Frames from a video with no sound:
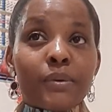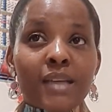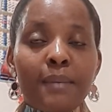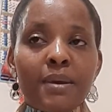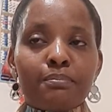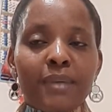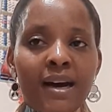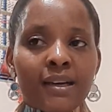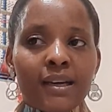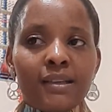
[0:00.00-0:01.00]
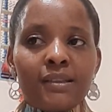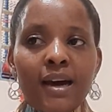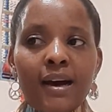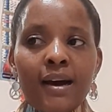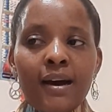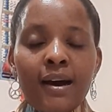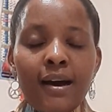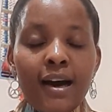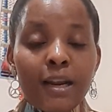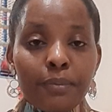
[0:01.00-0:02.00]
coming back in
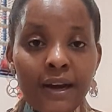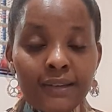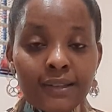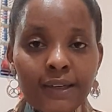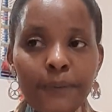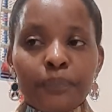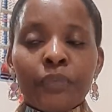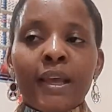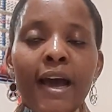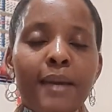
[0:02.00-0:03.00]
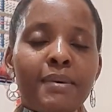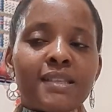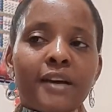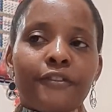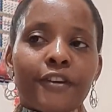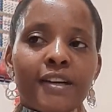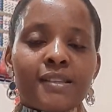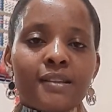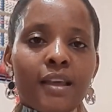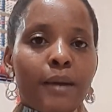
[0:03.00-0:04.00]
Arab country, I met some
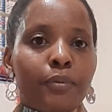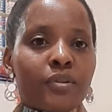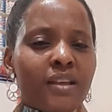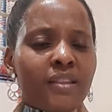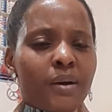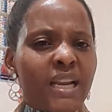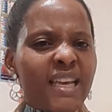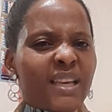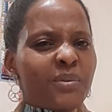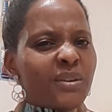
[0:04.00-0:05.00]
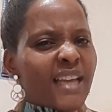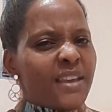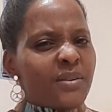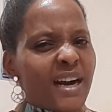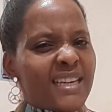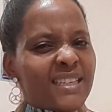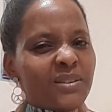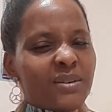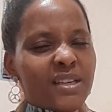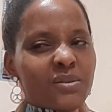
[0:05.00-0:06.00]
friends in the airport and they were like, "What are you carrying,
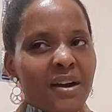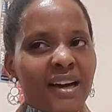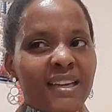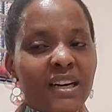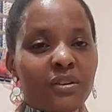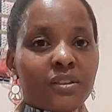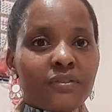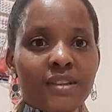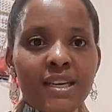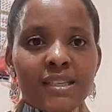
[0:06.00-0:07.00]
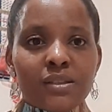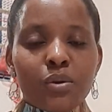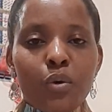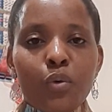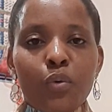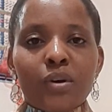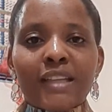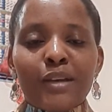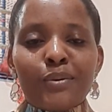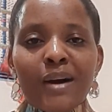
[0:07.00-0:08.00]
Eunice? You are carrying a lot of things. So what
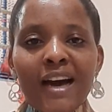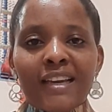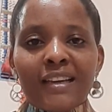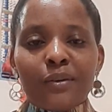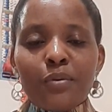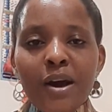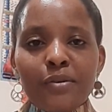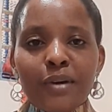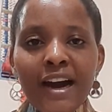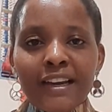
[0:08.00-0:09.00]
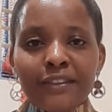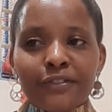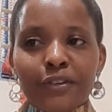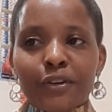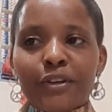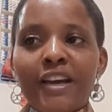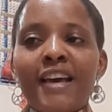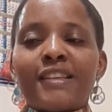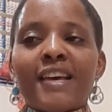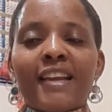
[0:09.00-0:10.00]
are you carrying? Who are you carrying for?"
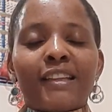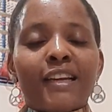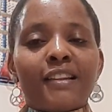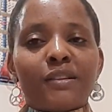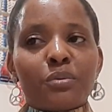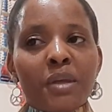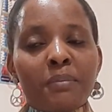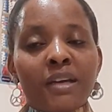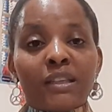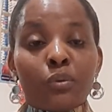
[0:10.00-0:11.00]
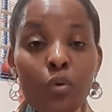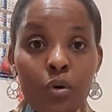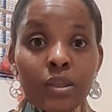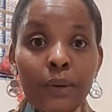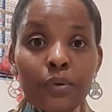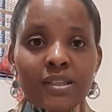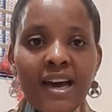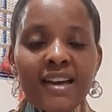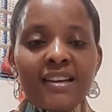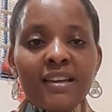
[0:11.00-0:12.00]
Then I told to them that what I was
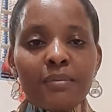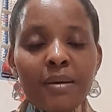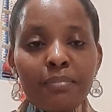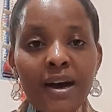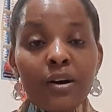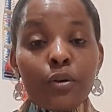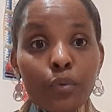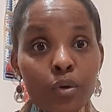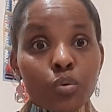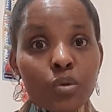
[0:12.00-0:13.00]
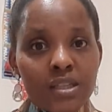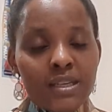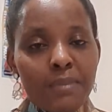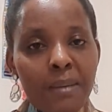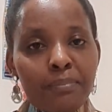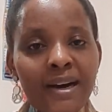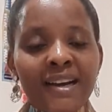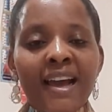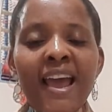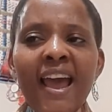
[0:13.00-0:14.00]
carrying in my bag or what was in my
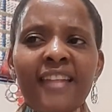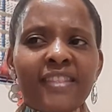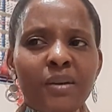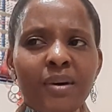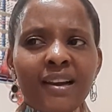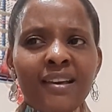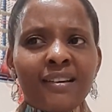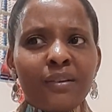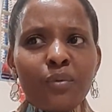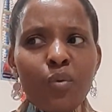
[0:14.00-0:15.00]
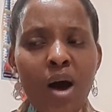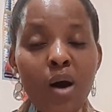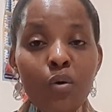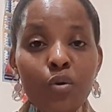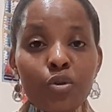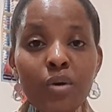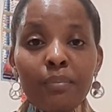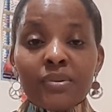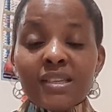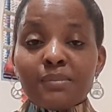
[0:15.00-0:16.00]
bag. And they were like, "Wow, your
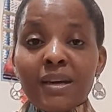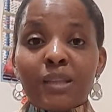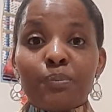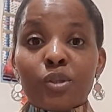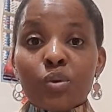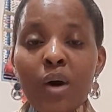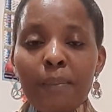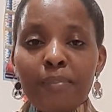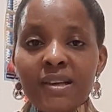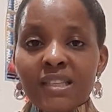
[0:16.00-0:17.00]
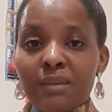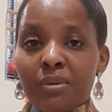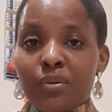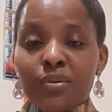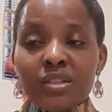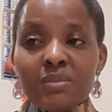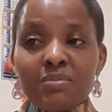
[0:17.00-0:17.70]
bosses might be so amazing, because